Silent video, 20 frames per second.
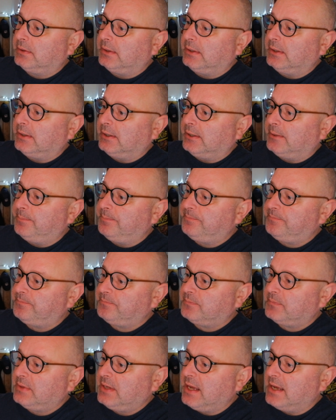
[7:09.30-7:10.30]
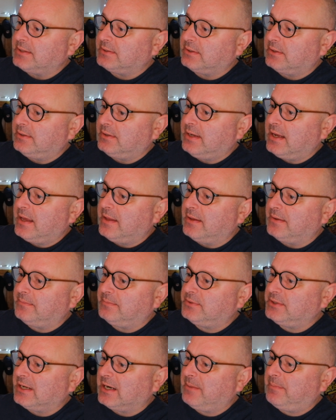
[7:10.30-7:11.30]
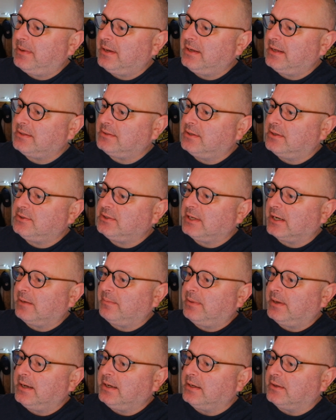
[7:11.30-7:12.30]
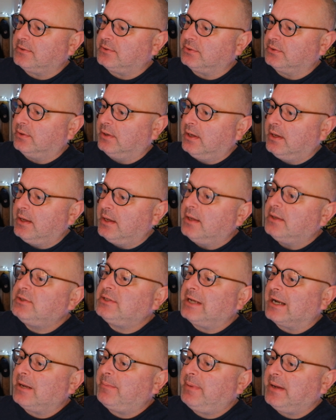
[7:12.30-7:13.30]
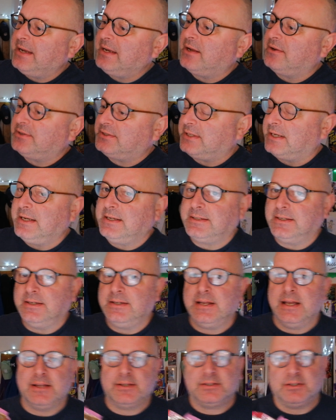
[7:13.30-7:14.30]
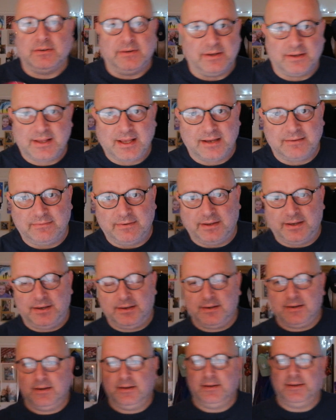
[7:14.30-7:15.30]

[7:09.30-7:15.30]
Um, yeah, so yeah, the jalapeno. There's no jalapeno sort. Jalapeno season. Yeah, sorry, I can't read.